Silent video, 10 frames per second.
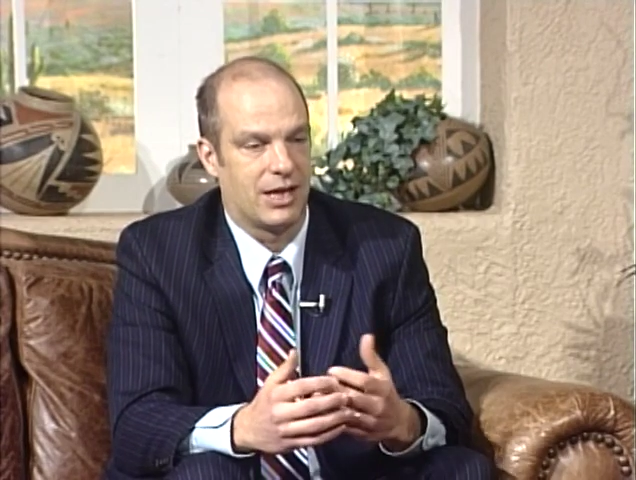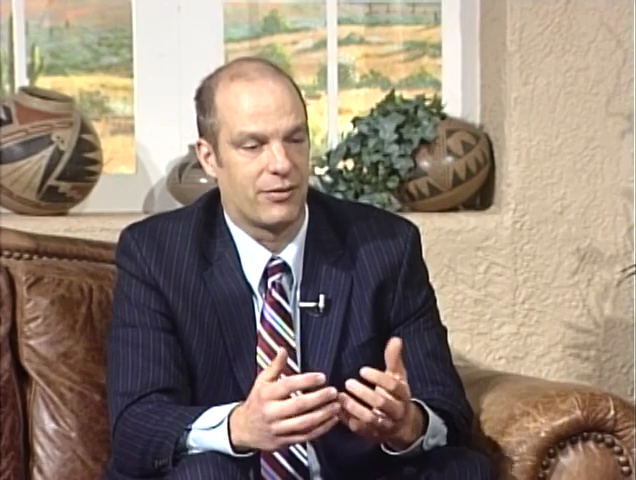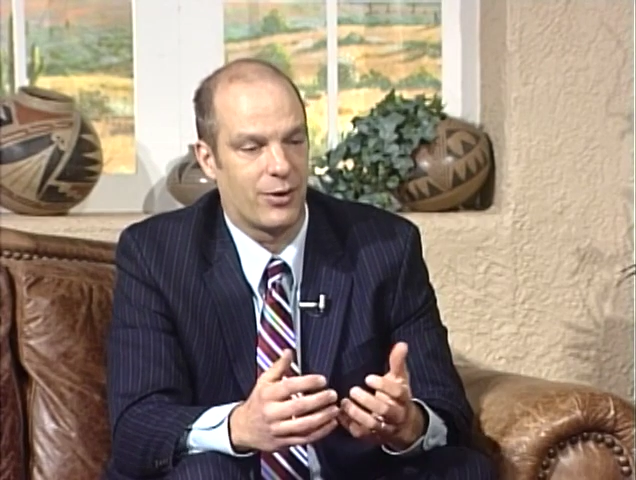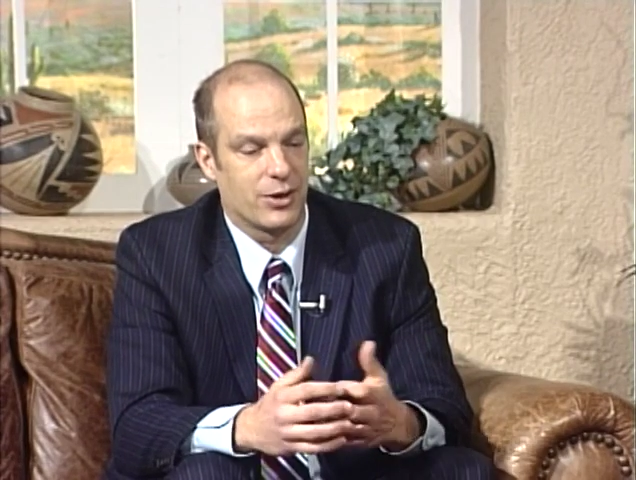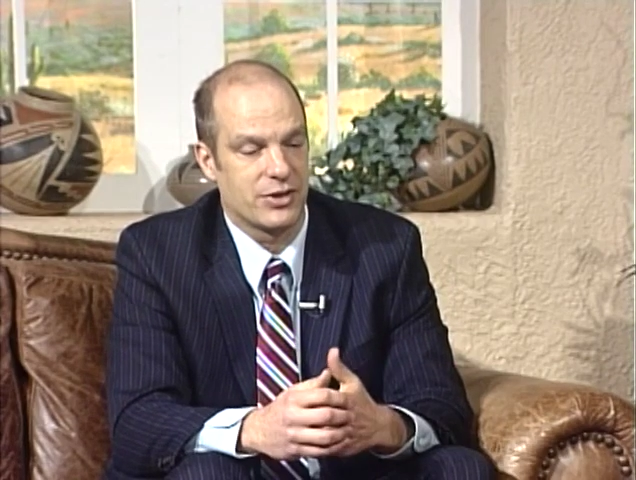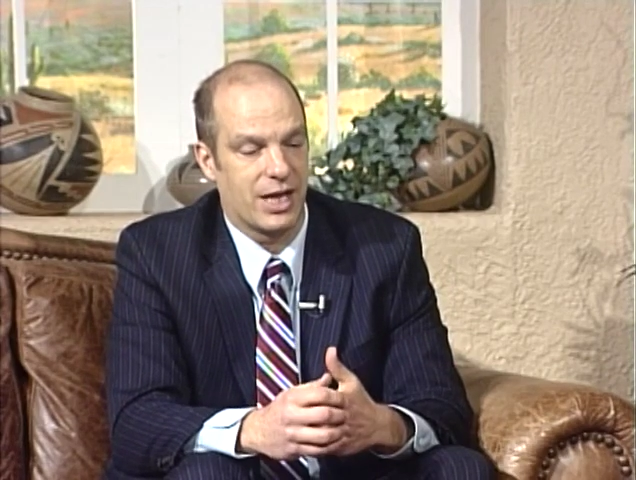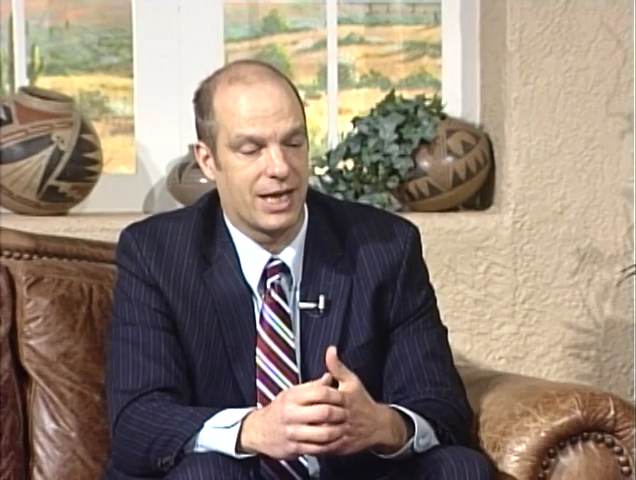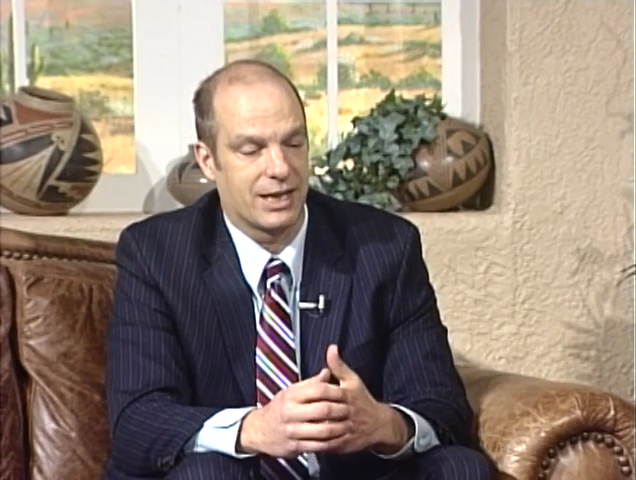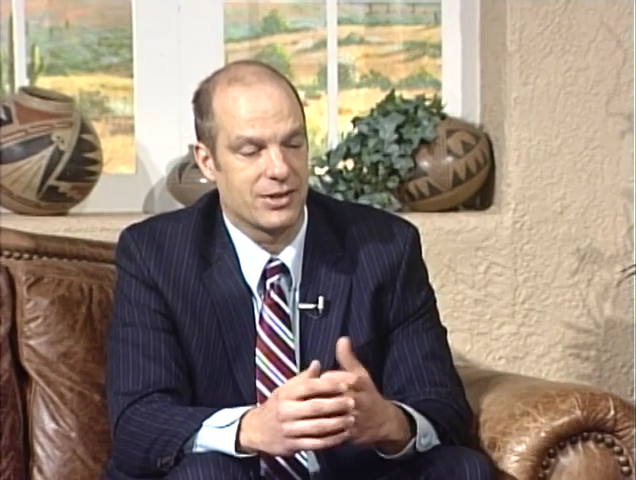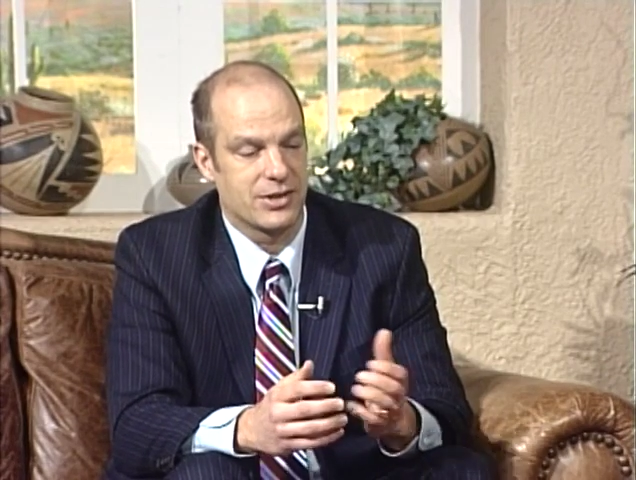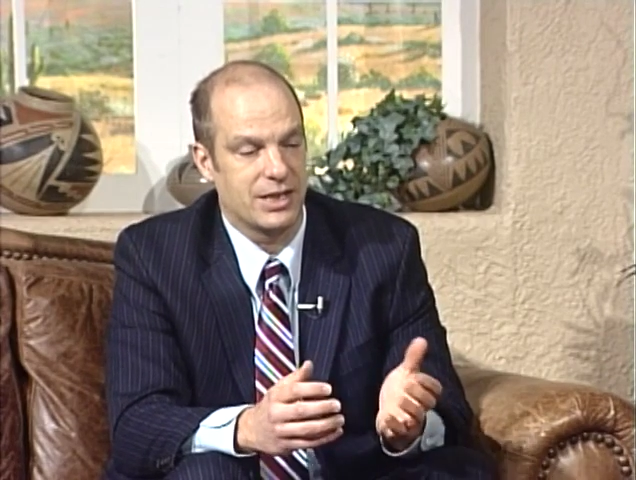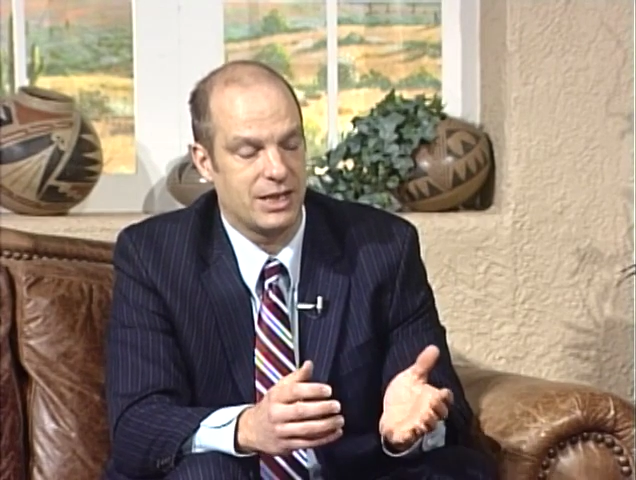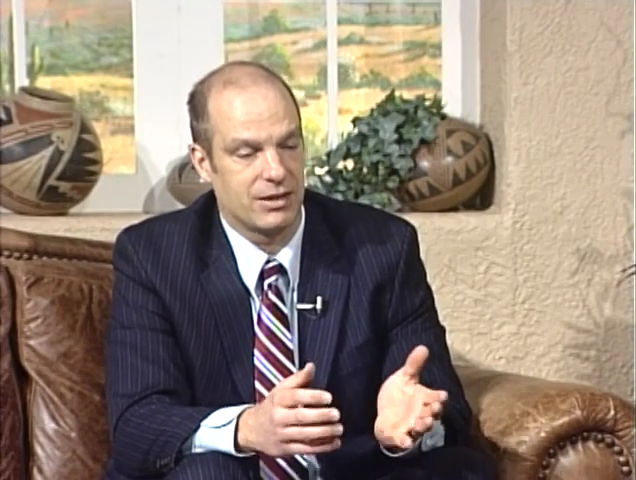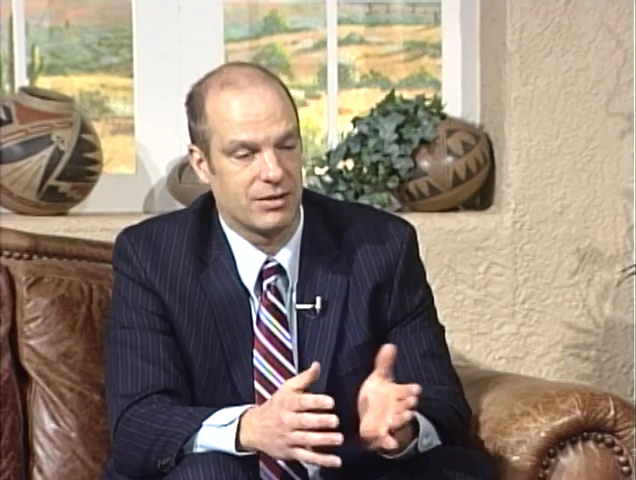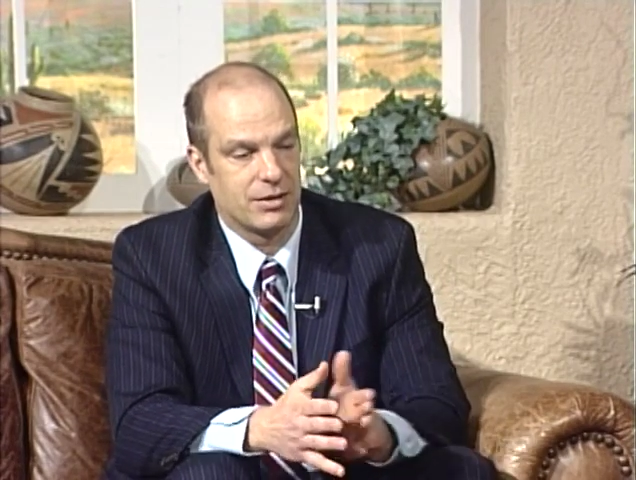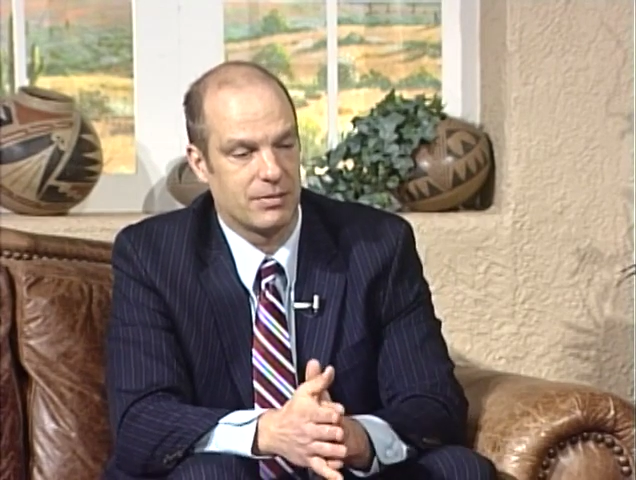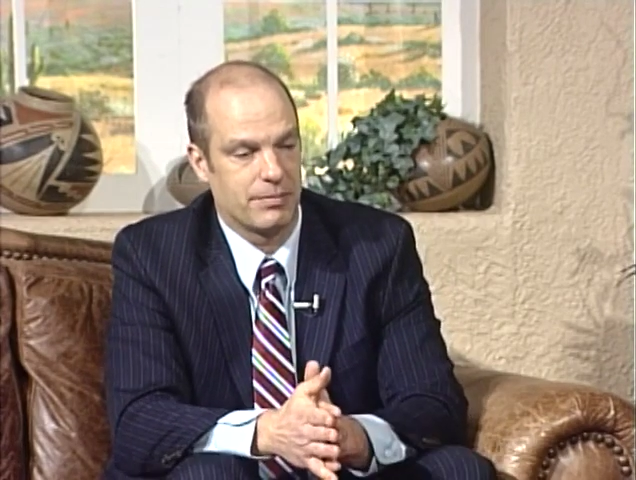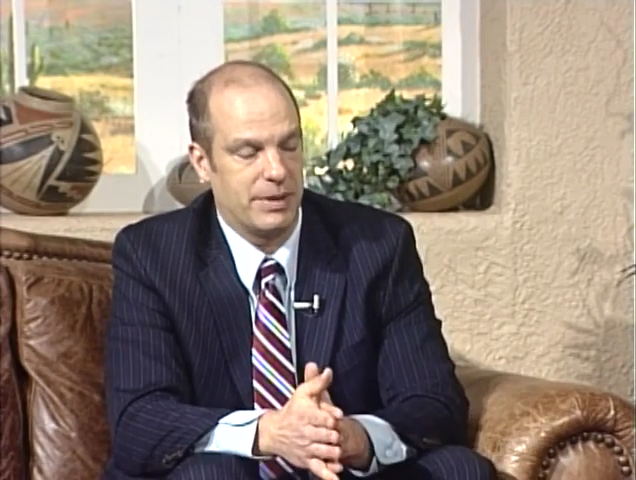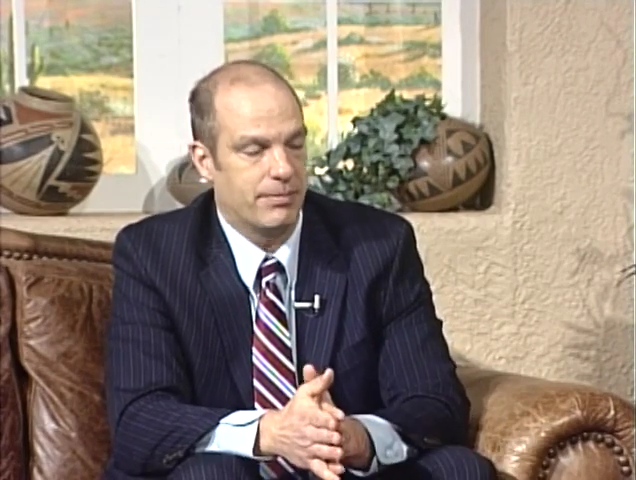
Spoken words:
as far as the eye can see, and be